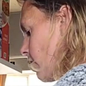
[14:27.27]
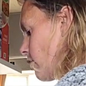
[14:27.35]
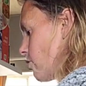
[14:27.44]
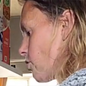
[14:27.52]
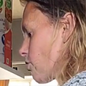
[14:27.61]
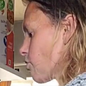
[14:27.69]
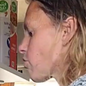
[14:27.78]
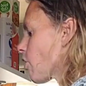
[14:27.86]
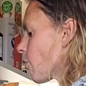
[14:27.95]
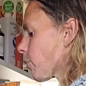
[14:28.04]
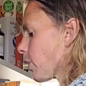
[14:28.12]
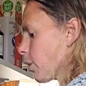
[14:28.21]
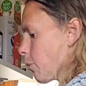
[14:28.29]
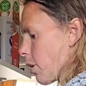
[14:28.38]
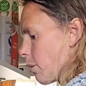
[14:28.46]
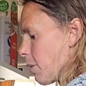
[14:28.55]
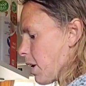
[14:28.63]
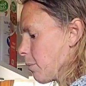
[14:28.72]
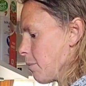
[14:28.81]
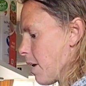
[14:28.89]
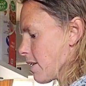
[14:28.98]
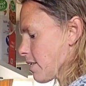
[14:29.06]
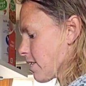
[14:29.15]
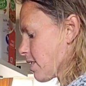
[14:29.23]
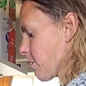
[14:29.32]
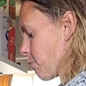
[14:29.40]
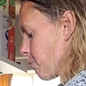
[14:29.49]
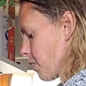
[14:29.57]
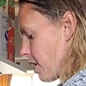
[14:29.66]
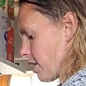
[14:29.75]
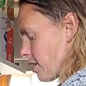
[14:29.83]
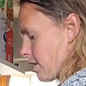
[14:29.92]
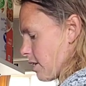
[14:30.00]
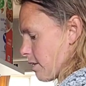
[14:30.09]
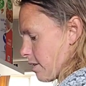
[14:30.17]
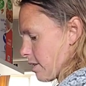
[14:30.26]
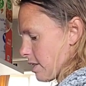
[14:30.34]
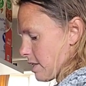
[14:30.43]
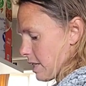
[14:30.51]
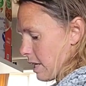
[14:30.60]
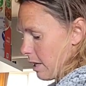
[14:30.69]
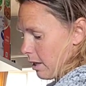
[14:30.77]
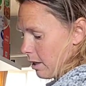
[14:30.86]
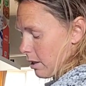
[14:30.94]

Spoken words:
And just don't really want to make a mess. It's the biggest thing.